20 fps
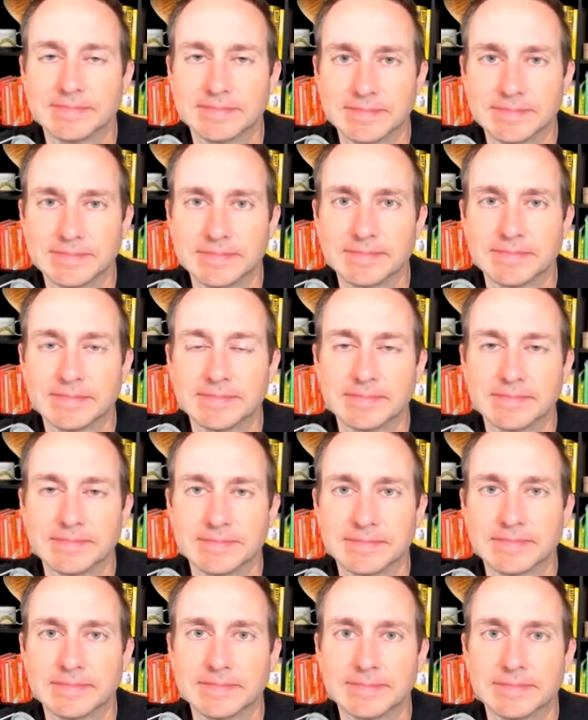
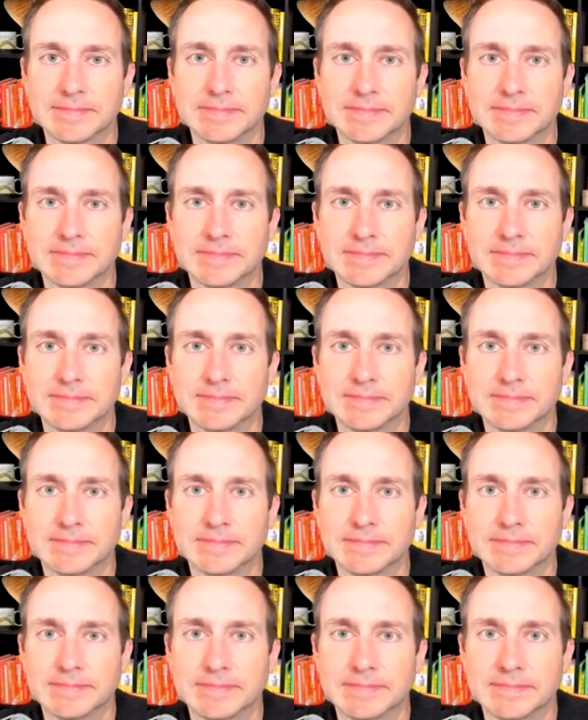
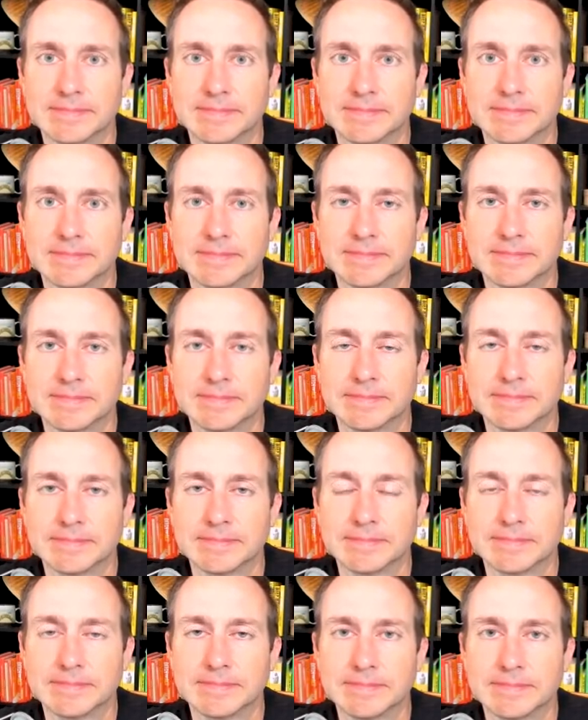
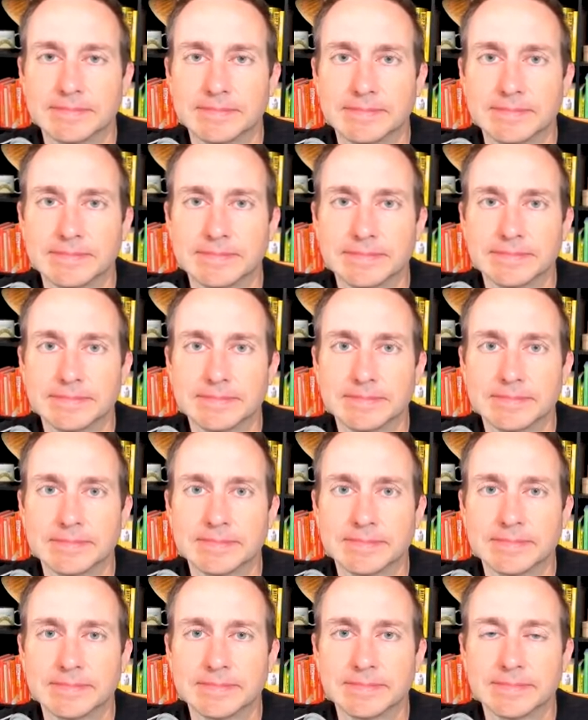
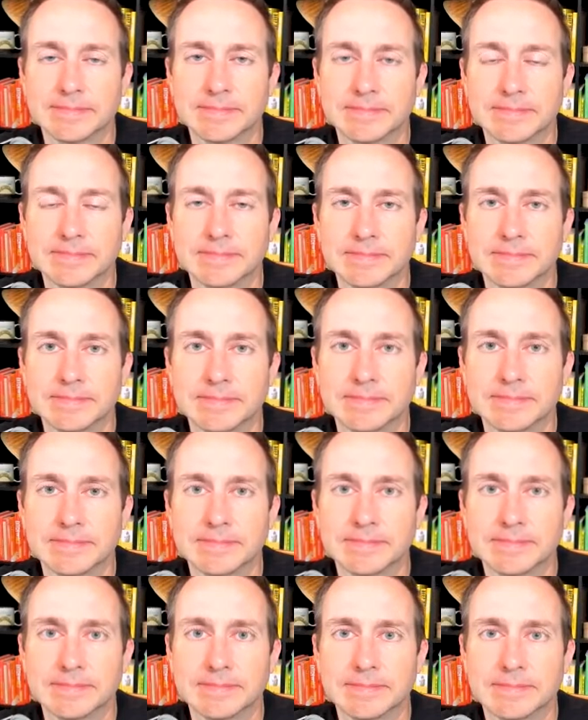
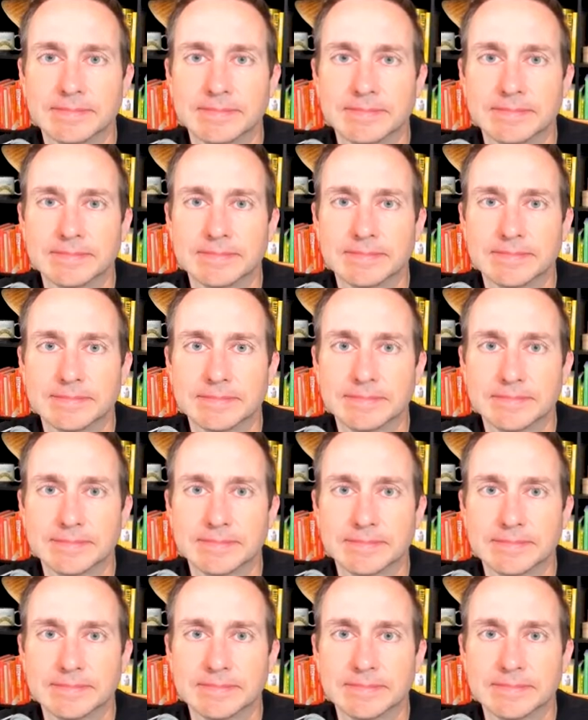
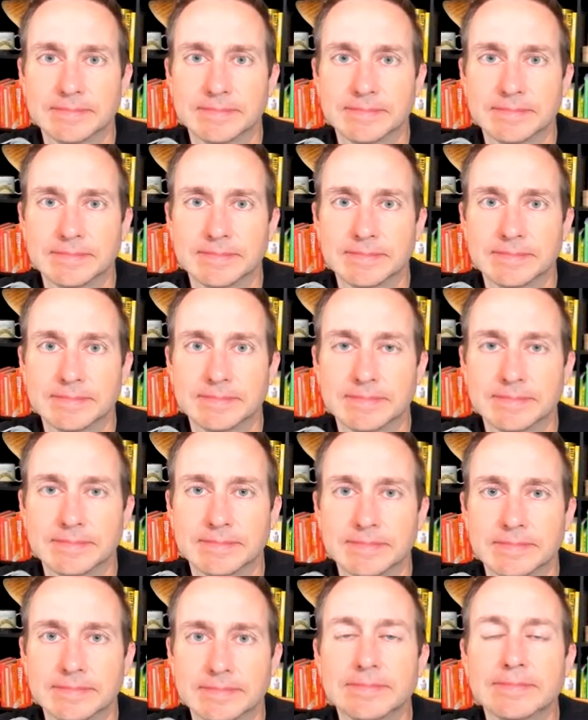
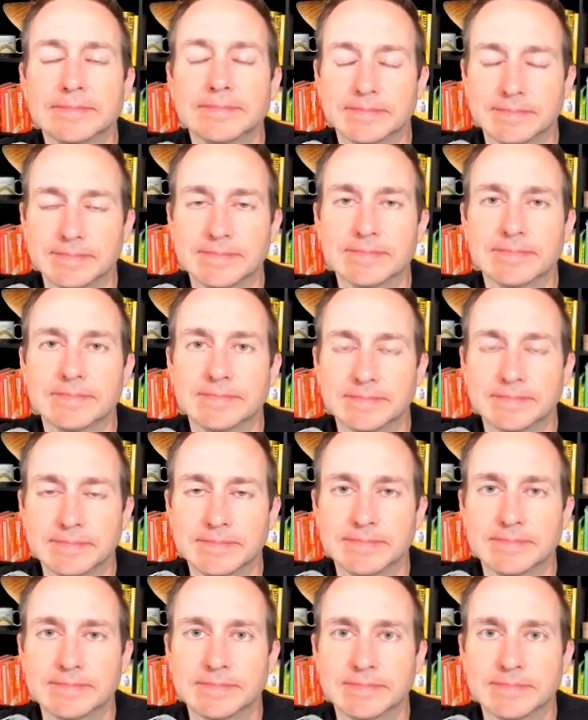No words are spoken by the person on screen.